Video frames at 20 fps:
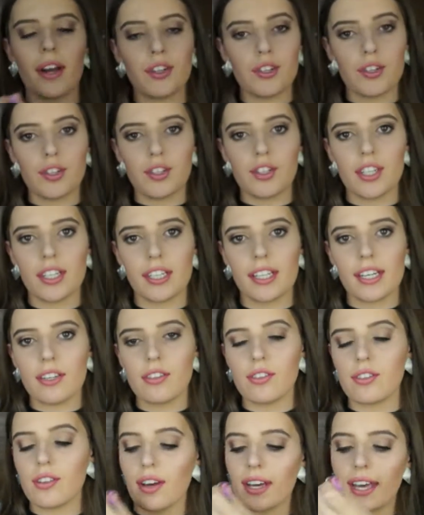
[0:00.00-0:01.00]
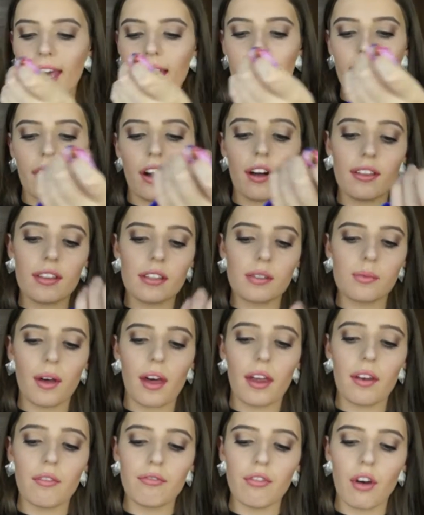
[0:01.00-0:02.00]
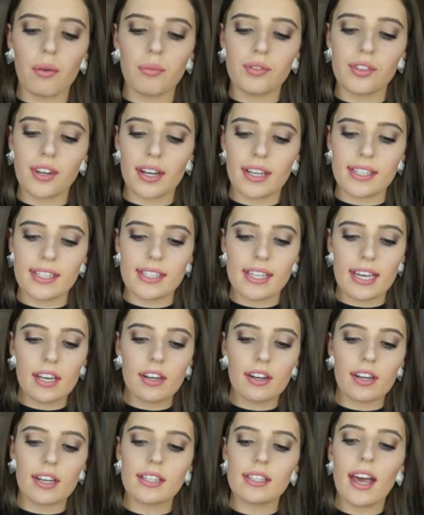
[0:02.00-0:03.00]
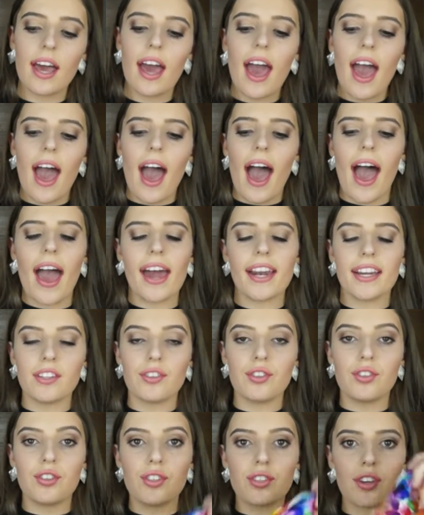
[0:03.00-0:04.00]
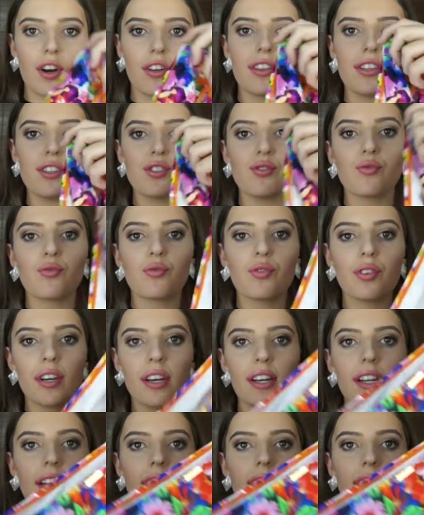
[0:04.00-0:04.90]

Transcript: Two Chilies. So again, I got this one from Trade Secrets, and it's just got this really